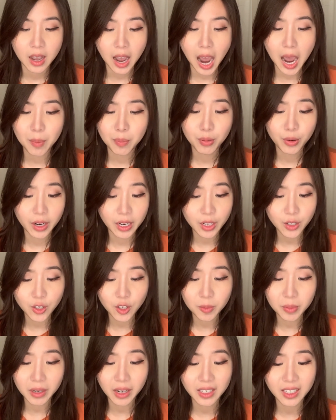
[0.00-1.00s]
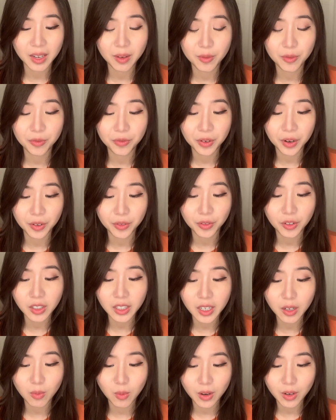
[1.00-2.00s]
I praise you because I'm
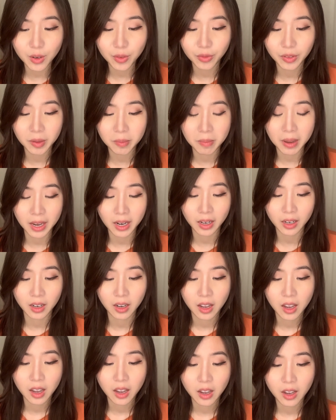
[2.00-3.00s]
fearfully and wonderfully made.